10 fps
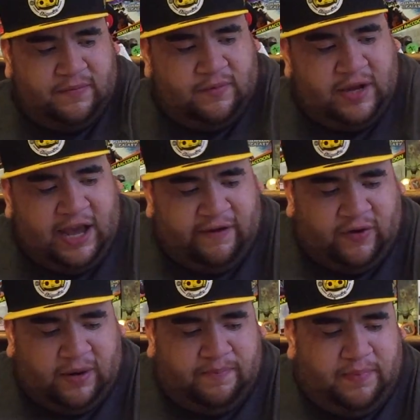we
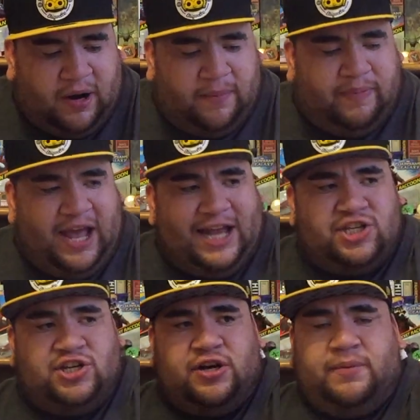have our
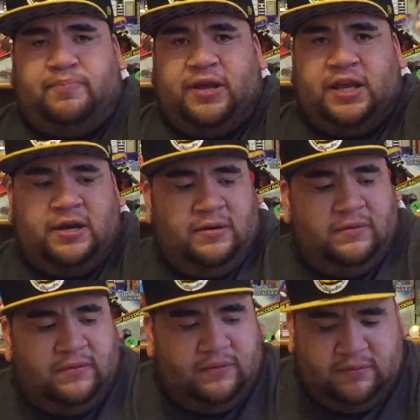patch and our pin,
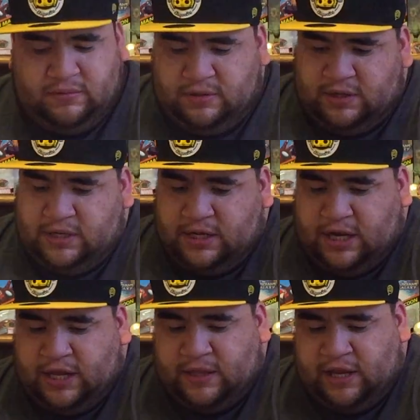
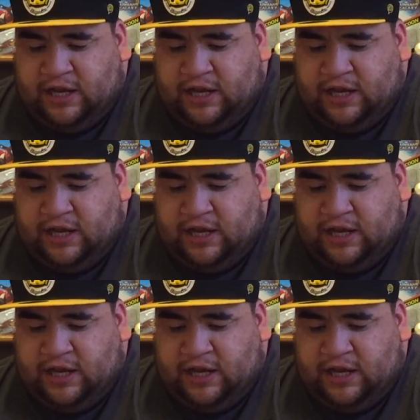and they